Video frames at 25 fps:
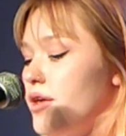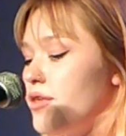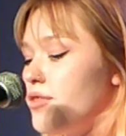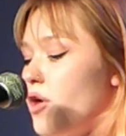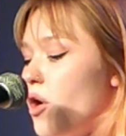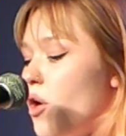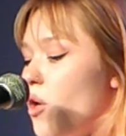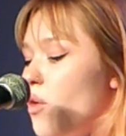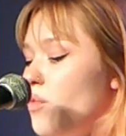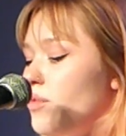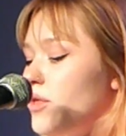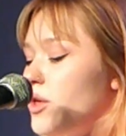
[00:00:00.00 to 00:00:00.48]

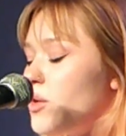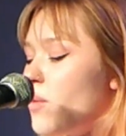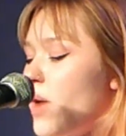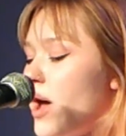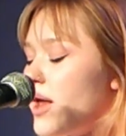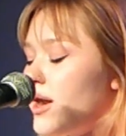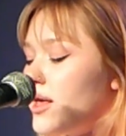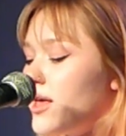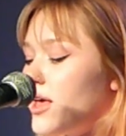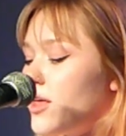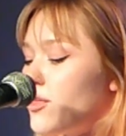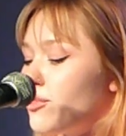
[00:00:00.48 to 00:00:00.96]
The only
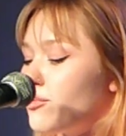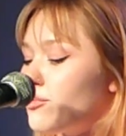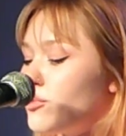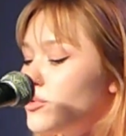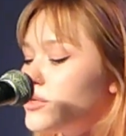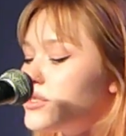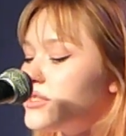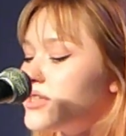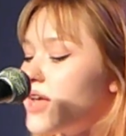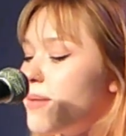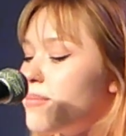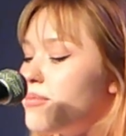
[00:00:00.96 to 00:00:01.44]
way to get
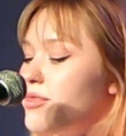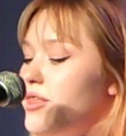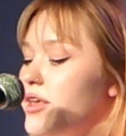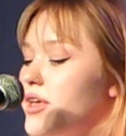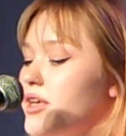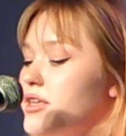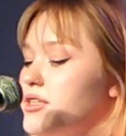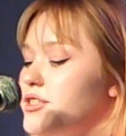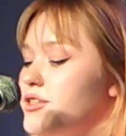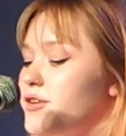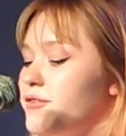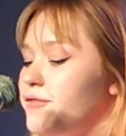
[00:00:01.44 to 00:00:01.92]
through
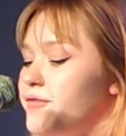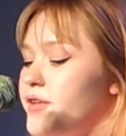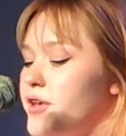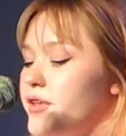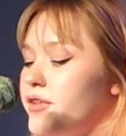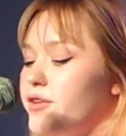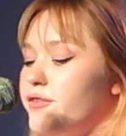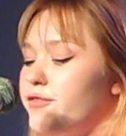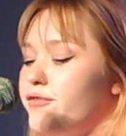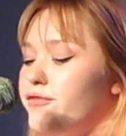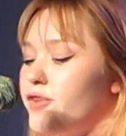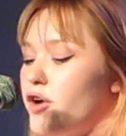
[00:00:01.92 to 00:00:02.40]
something is to
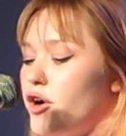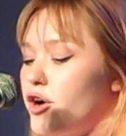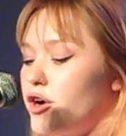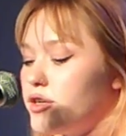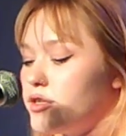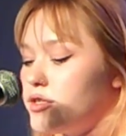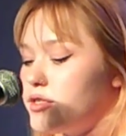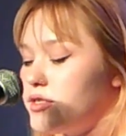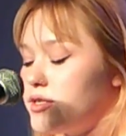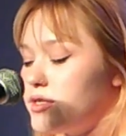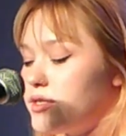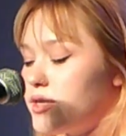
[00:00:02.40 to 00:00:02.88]
feel it
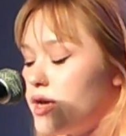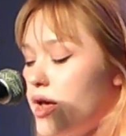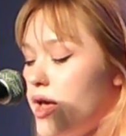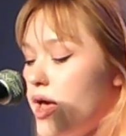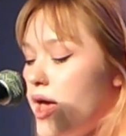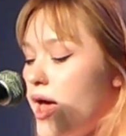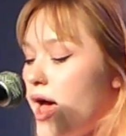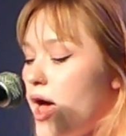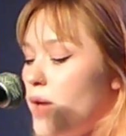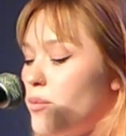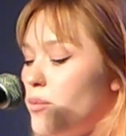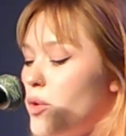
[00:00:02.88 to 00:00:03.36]
first,
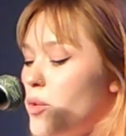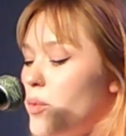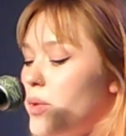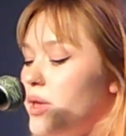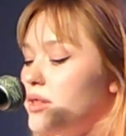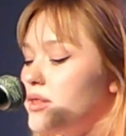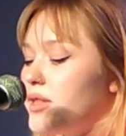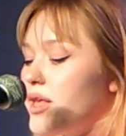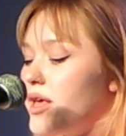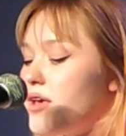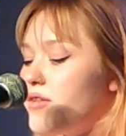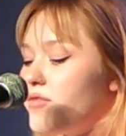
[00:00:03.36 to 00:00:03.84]
and when we
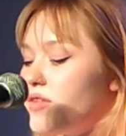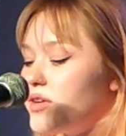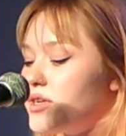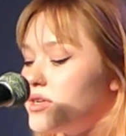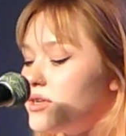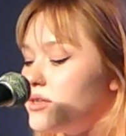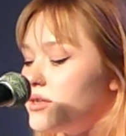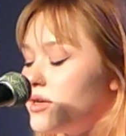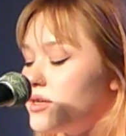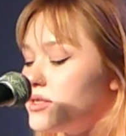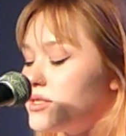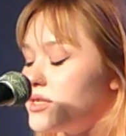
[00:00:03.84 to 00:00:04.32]
live
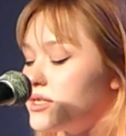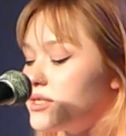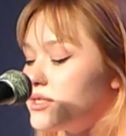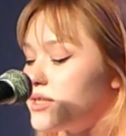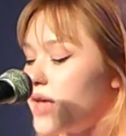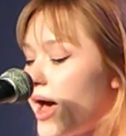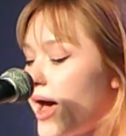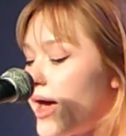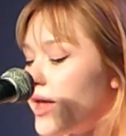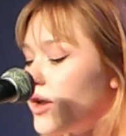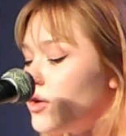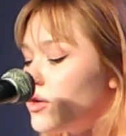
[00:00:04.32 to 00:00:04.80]
in
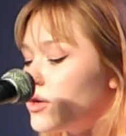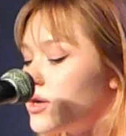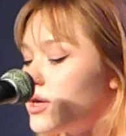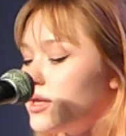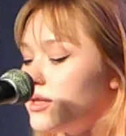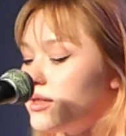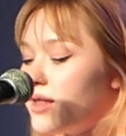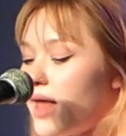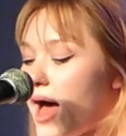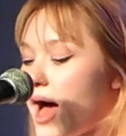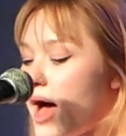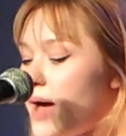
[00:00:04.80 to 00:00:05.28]
societal
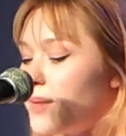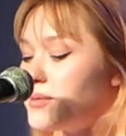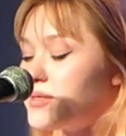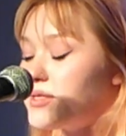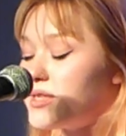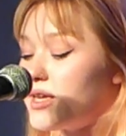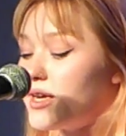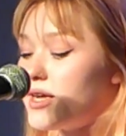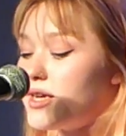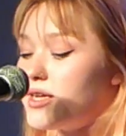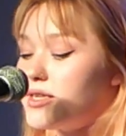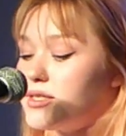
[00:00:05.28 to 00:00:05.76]

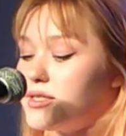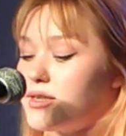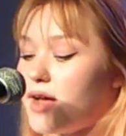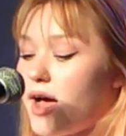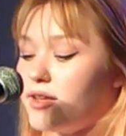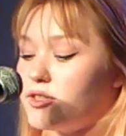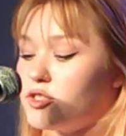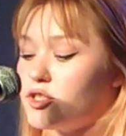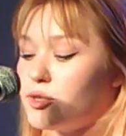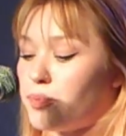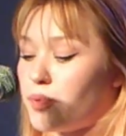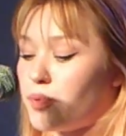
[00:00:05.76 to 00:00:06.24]
collapse, it is,
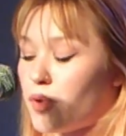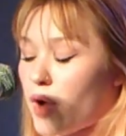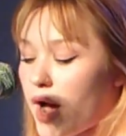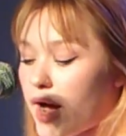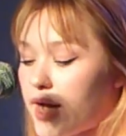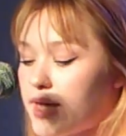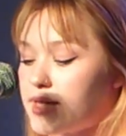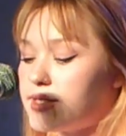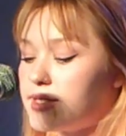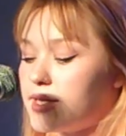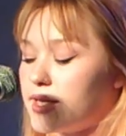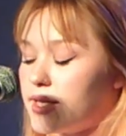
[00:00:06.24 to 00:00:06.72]
not
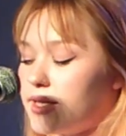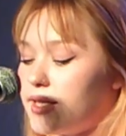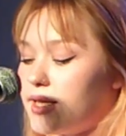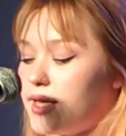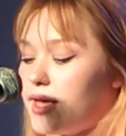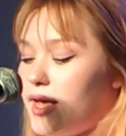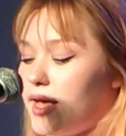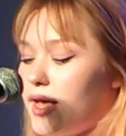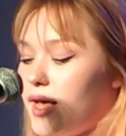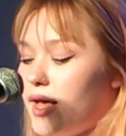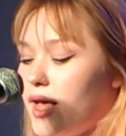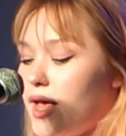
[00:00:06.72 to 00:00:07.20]

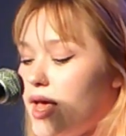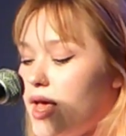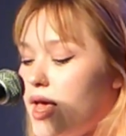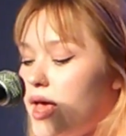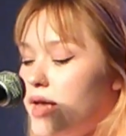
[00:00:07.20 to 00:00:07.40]
surprisingly,